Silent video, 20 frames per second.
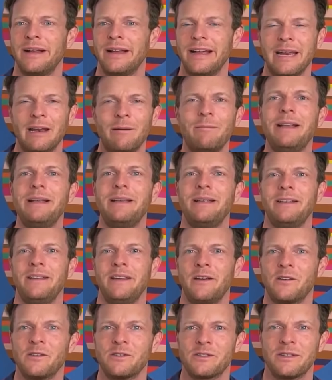in a million
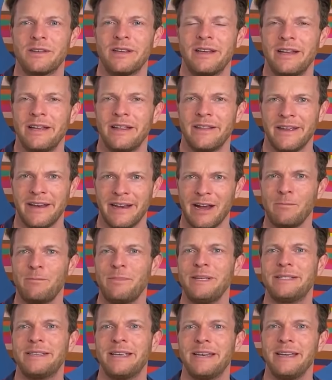years that I'd
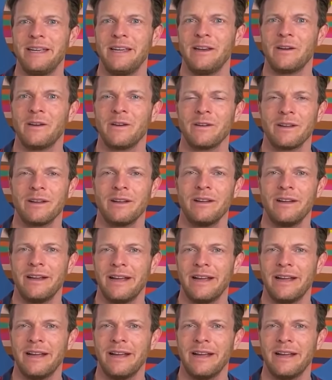be sitting here